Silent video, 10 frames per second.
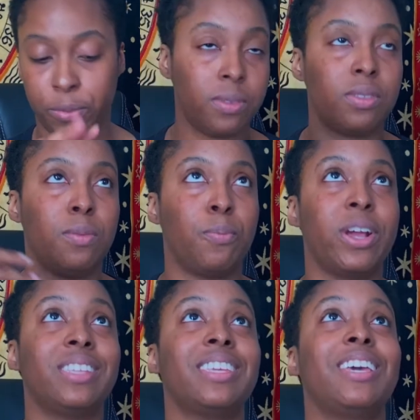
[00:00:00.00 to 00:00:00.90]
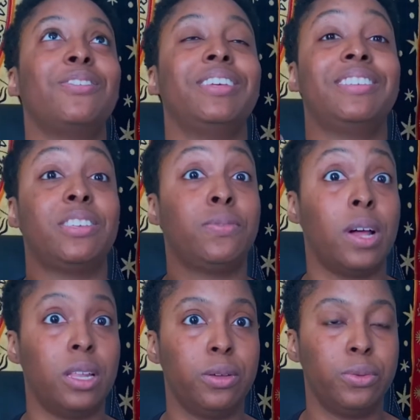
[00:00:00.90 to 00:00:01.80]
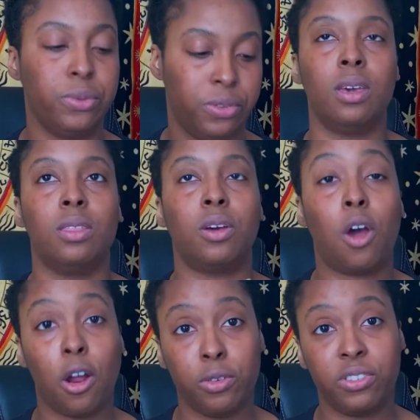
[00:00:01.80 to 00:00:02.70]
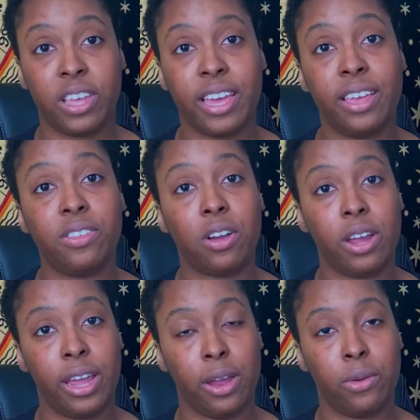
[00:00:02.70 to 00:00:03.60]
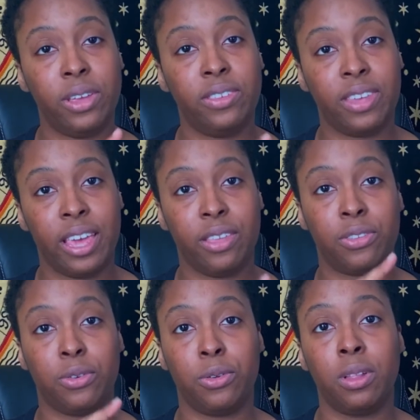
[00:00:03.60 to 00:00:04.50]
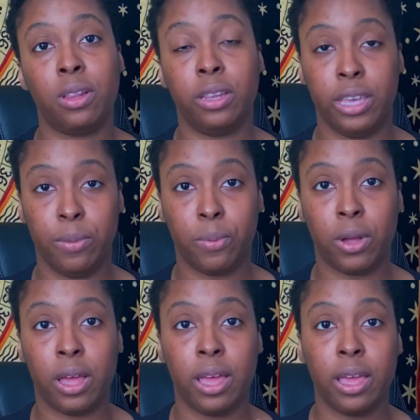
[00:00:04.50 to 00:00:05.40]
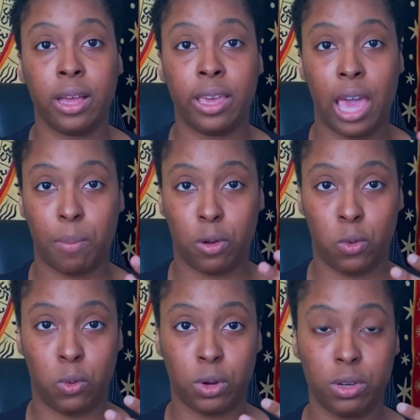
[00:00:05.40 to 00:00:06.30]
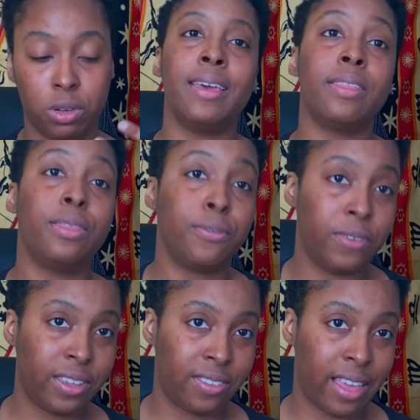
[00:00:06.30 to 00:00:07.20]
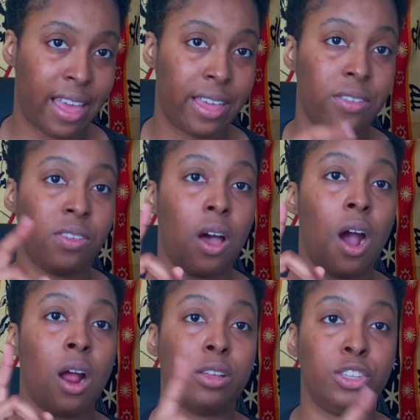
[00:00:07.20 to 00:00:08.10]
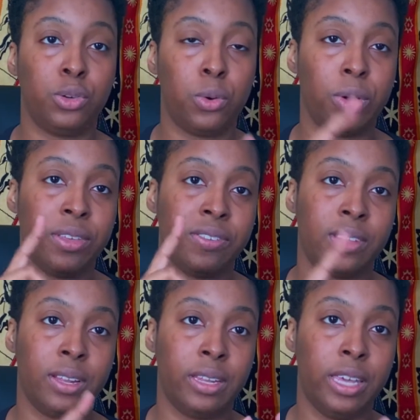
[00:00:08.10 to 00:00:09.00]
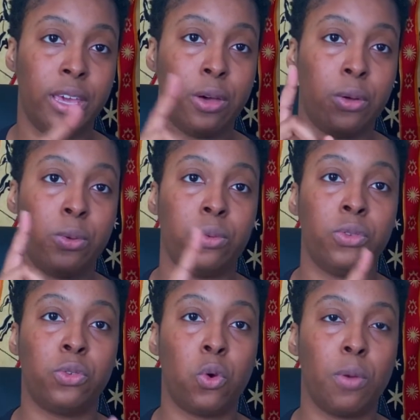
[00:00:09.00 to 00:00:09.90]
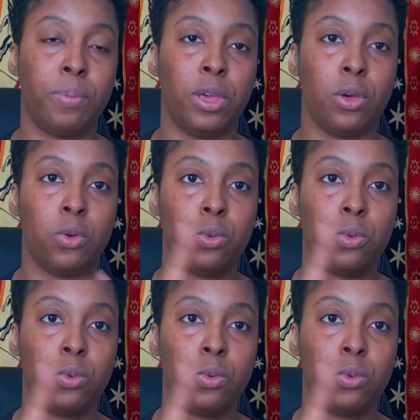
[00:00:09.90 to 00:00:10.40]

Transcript: The breakdown is as follows. The cardinal signs are Aries, Cancer, Libra, Capricorn. The fixed signs are Taurus, Leo, Scorpio,